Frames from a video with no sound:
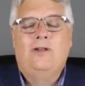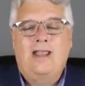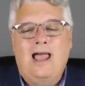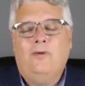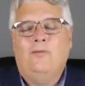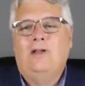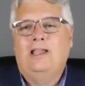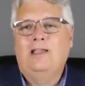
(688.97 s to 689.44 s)

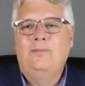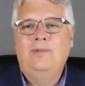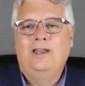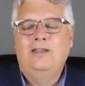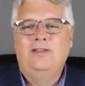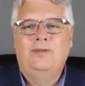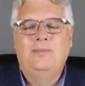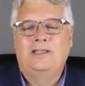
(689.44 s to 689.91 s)
not
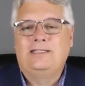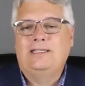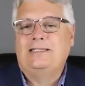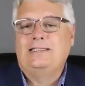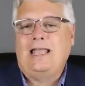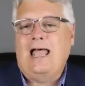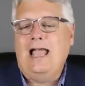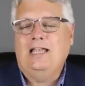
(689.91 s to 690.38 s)
recommending them as
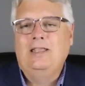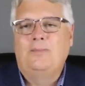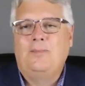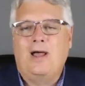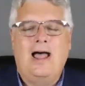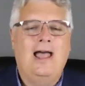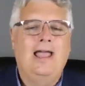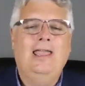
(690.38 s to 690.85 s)
a stock
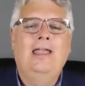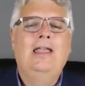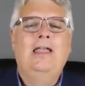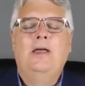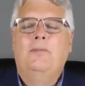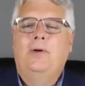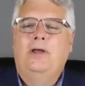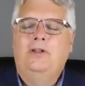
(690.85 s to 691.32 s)
to buy,
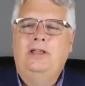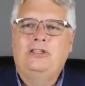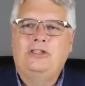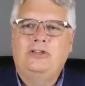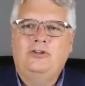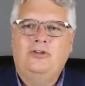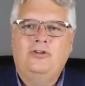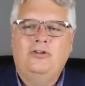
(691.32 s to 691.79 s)
but
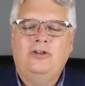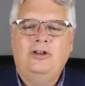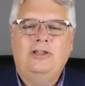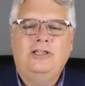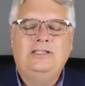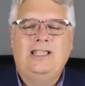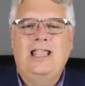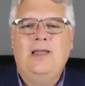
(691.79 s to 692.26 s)
it's a
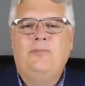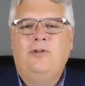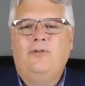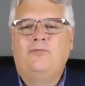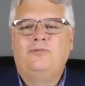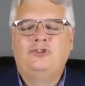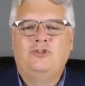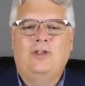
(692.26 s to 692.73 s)
good
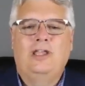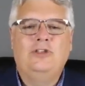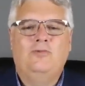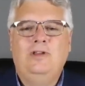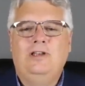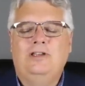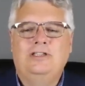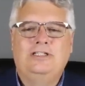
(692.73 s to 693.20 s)
example of
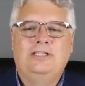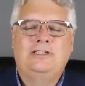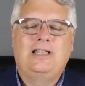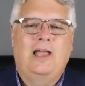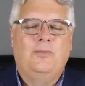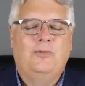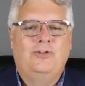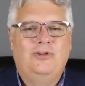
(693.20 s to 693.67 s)
strengths,
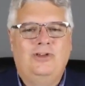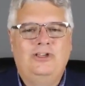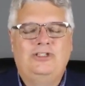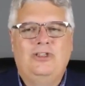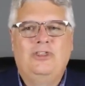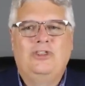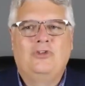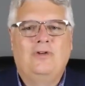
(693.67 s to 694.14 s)
weaknesses,
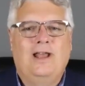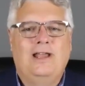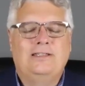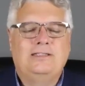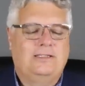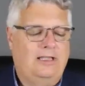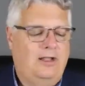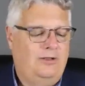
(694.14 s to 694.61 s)
opportunities, and
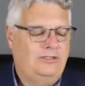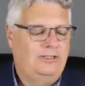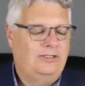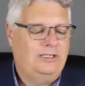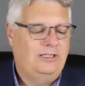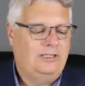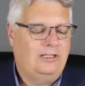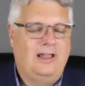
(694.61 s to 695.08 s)
threats,
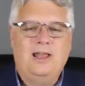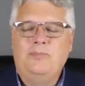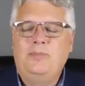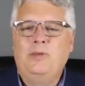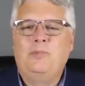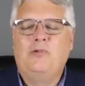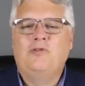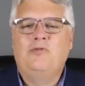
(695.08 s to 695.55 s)
also since a
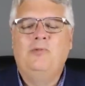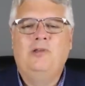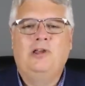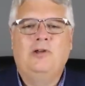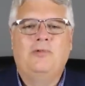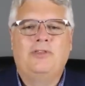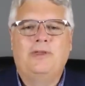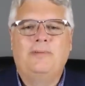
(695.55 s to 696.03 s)
lot of people are
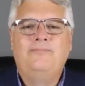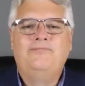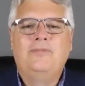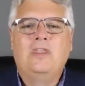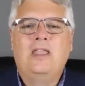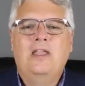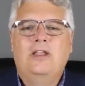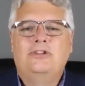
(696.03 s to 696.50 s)
familiar with them.
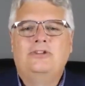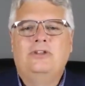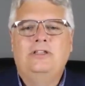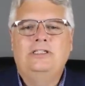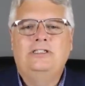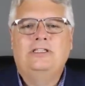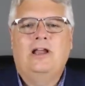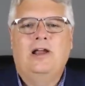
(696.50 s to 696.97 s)

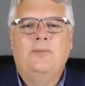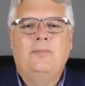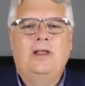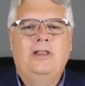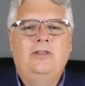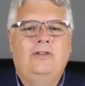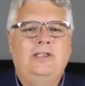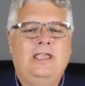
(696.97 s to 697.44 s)
So let's start
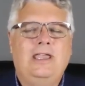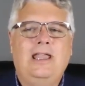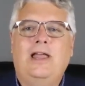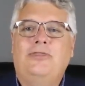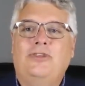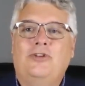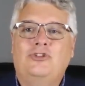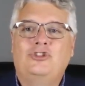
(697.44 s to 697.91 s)
by
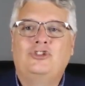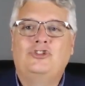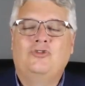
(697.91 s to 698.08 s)
looking at their